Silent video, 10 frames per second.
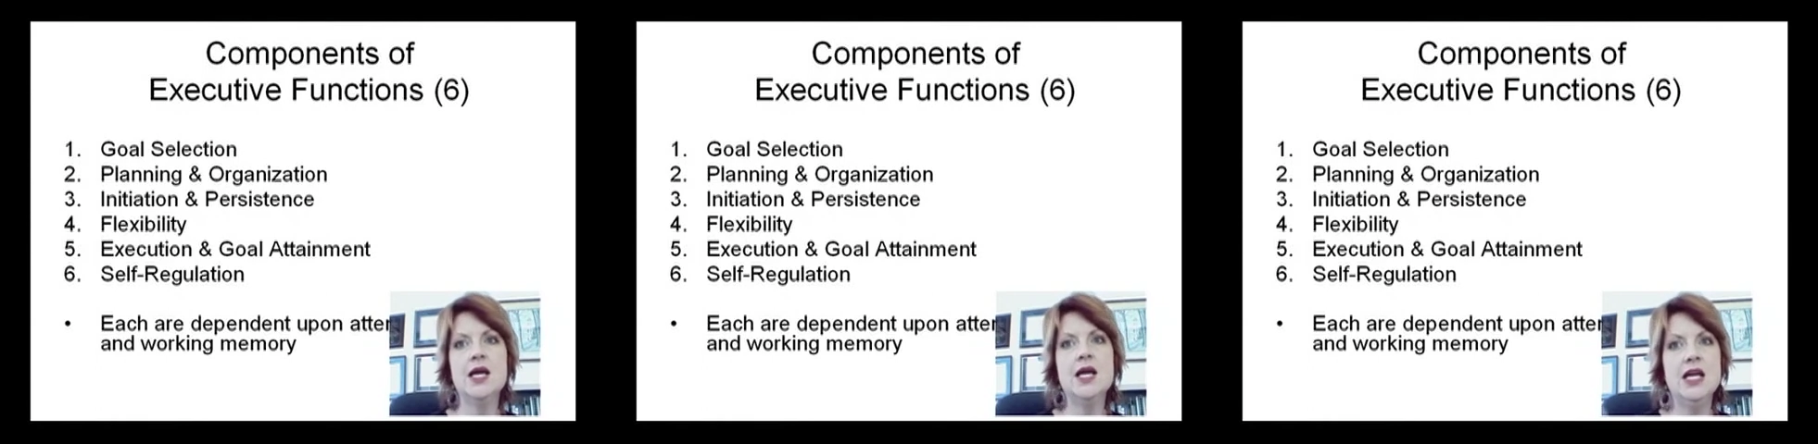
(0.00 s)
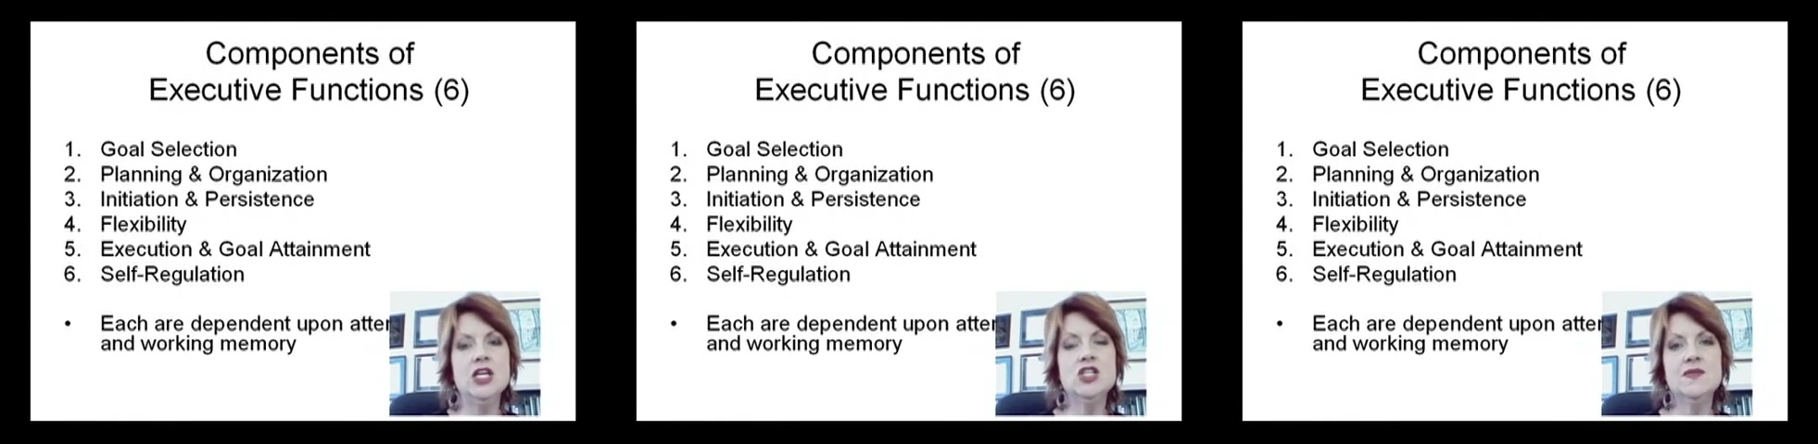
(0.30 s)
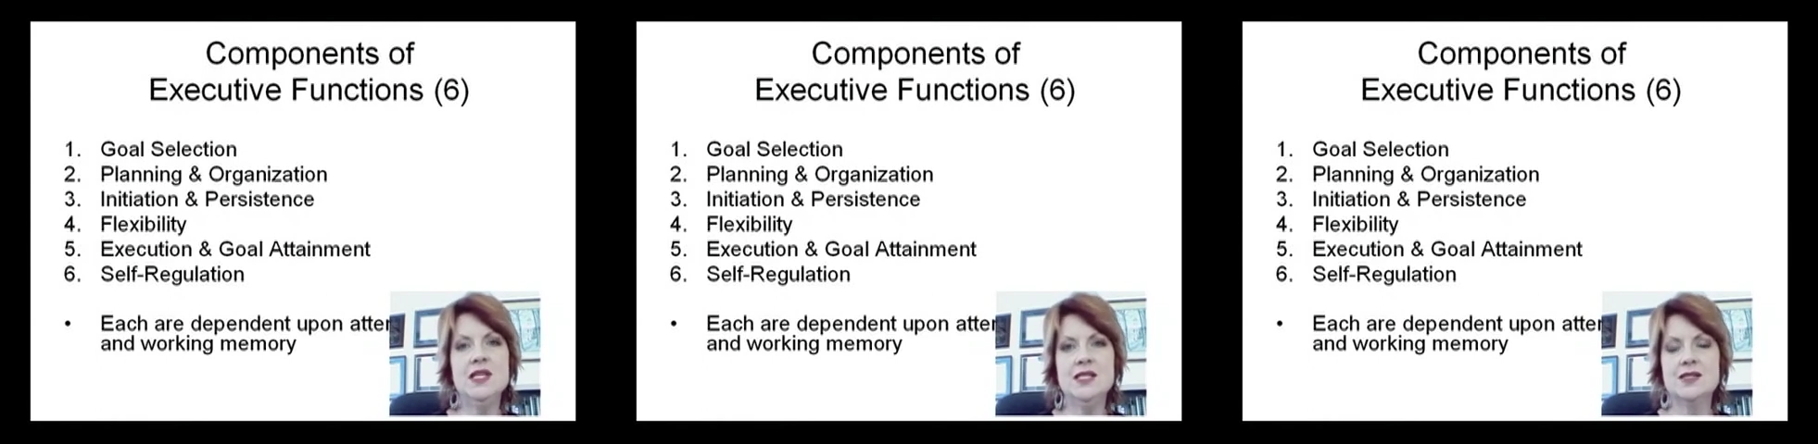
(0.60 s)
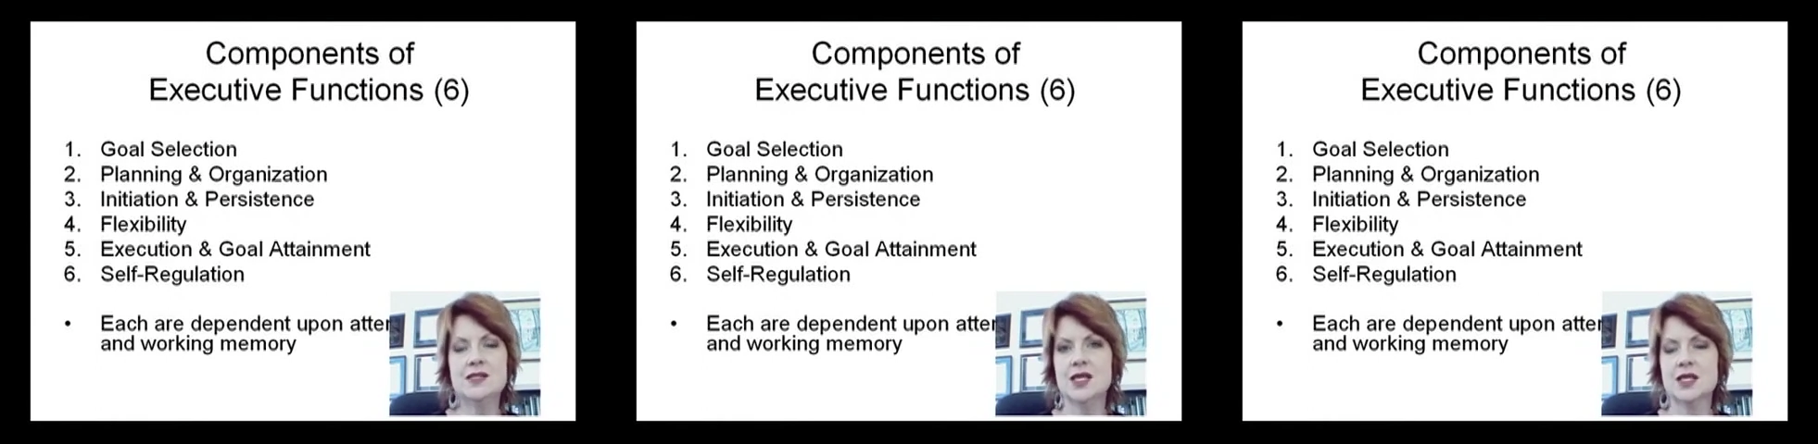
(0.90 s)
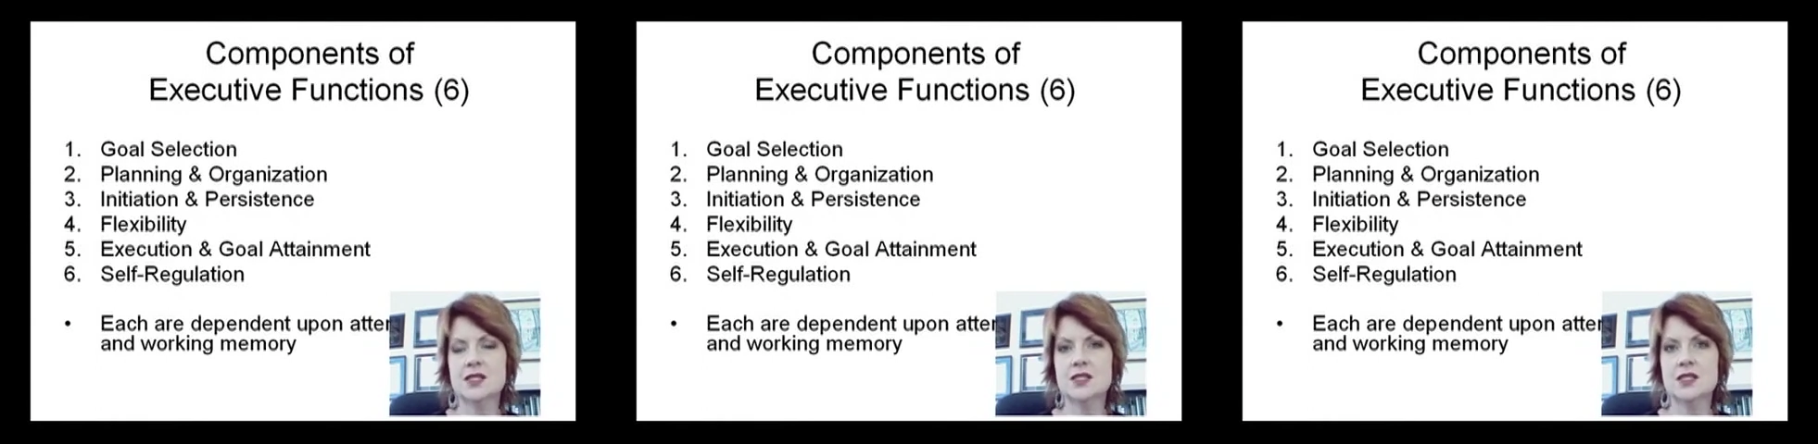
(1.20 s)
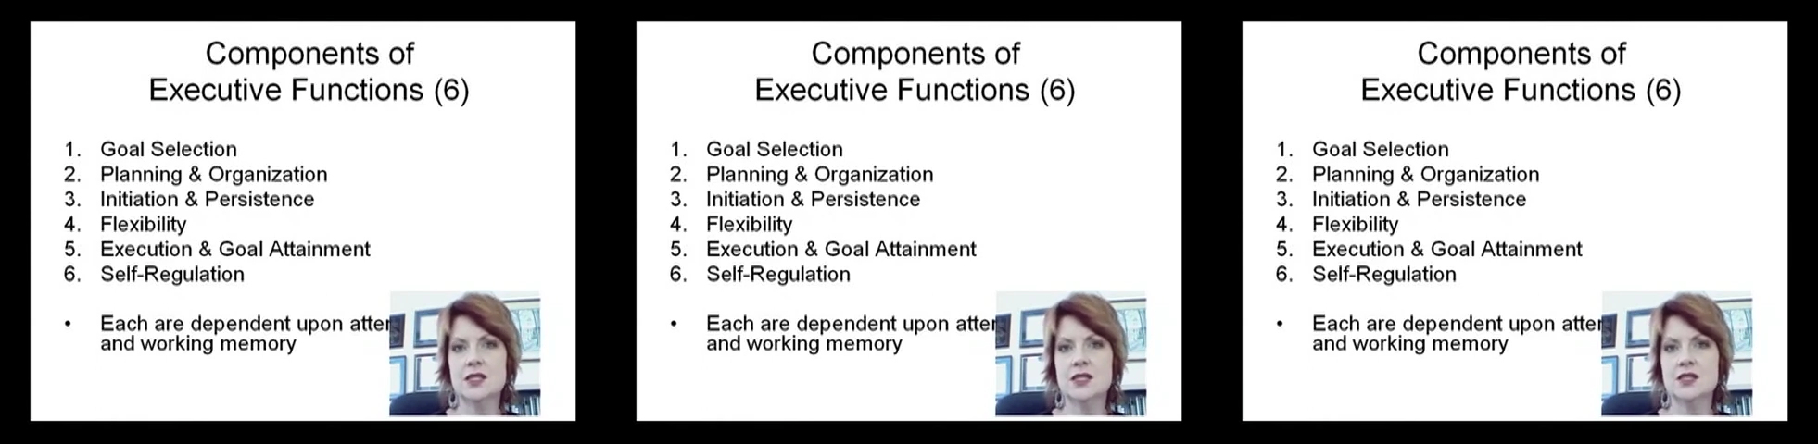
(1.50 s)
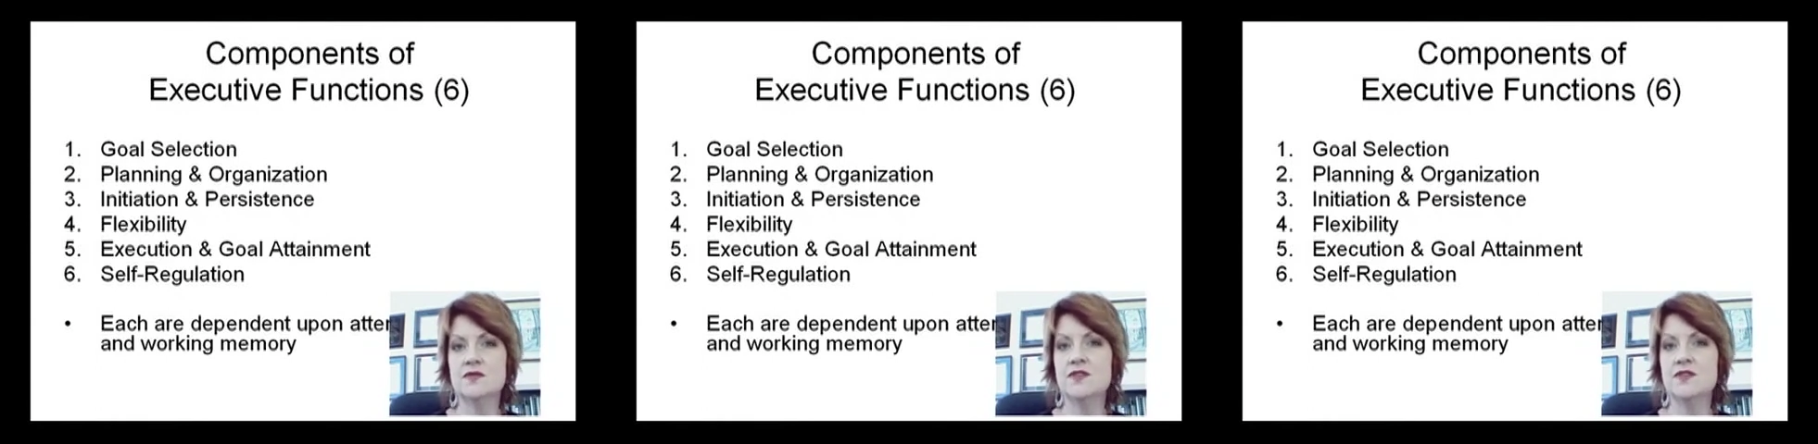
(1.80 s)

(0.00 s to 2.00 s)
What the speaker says: Each of these 6 is